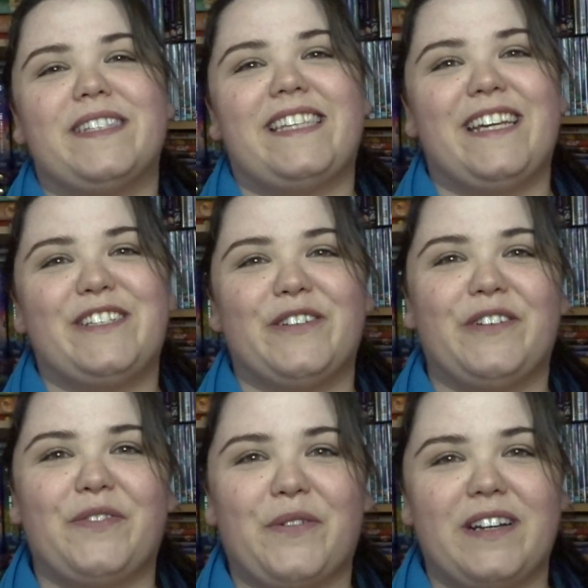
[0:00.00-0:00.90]
Stay tuned
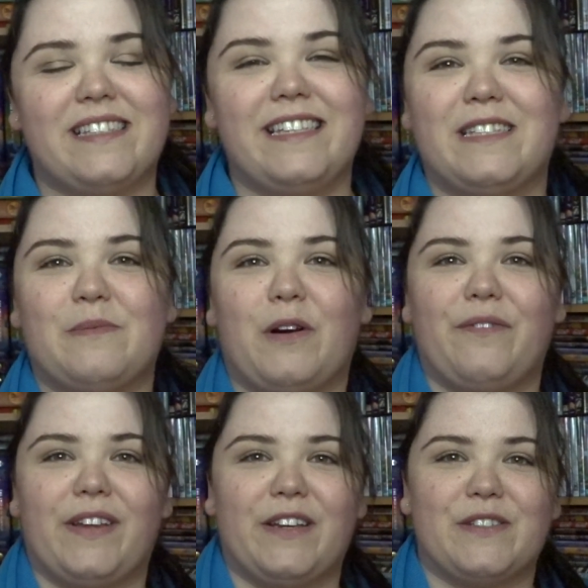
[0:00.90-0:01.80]
if you want to see some more
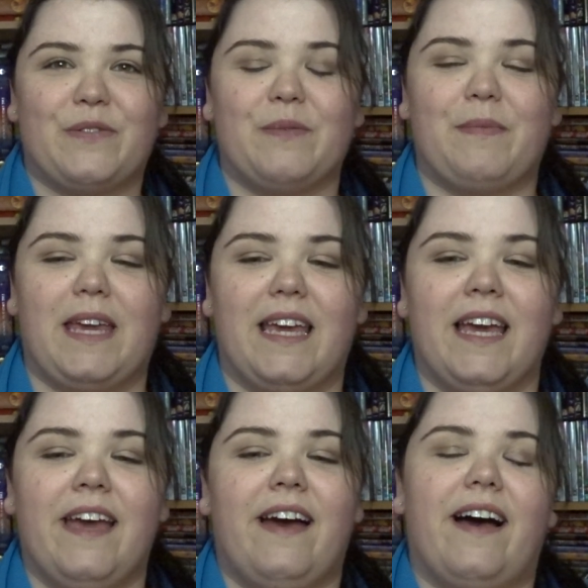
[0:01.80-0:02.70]
videos from me.
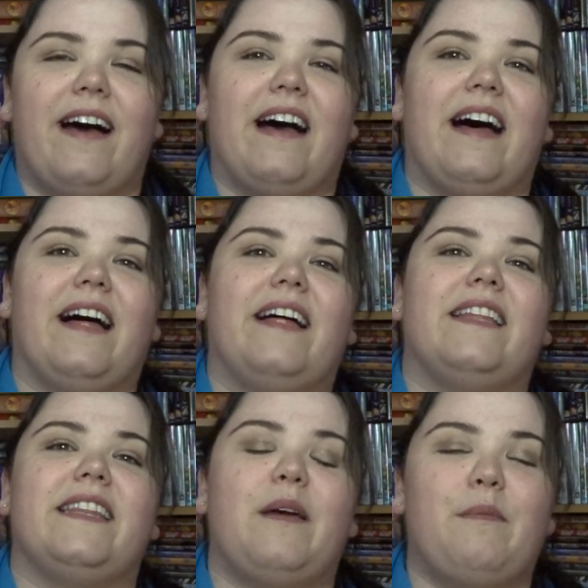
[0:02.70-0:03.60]

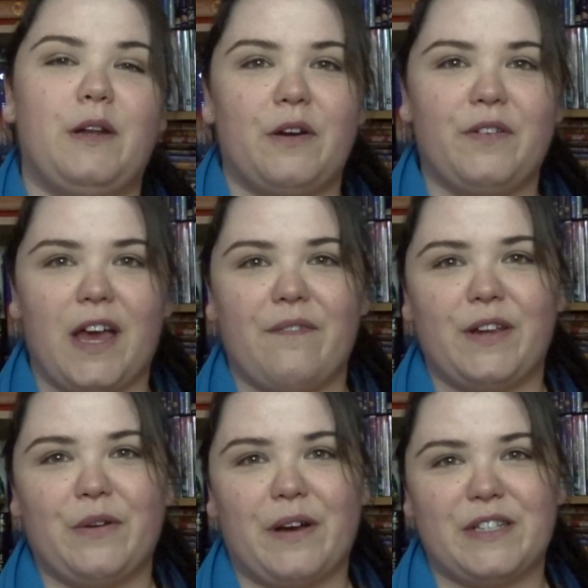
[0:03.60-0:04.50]
Let me know if you have
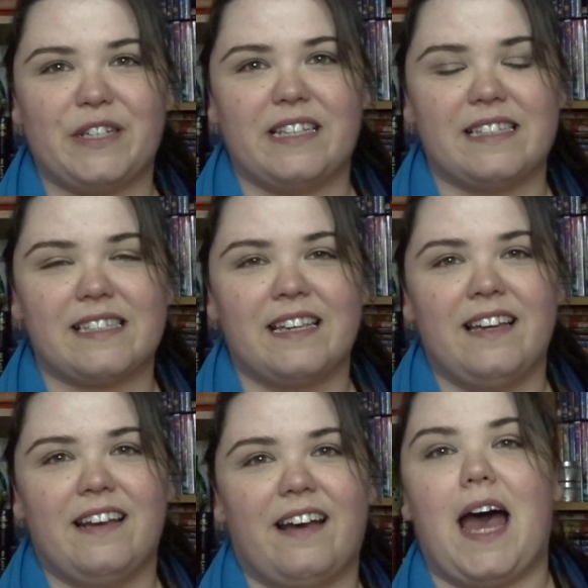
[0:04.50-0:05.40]
any questions.
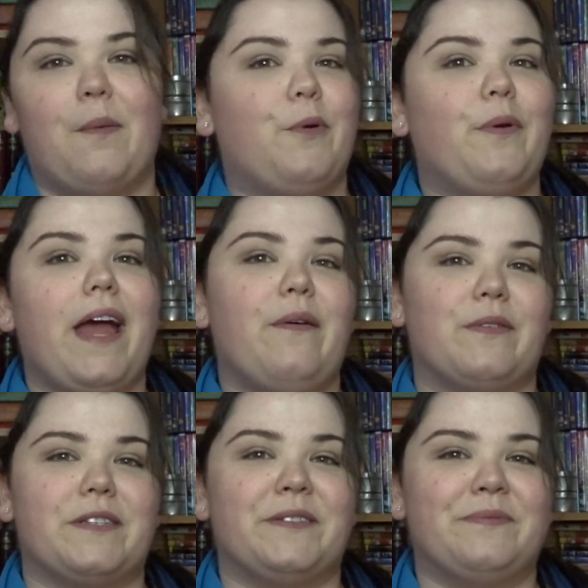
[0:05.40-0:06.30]
I'm around.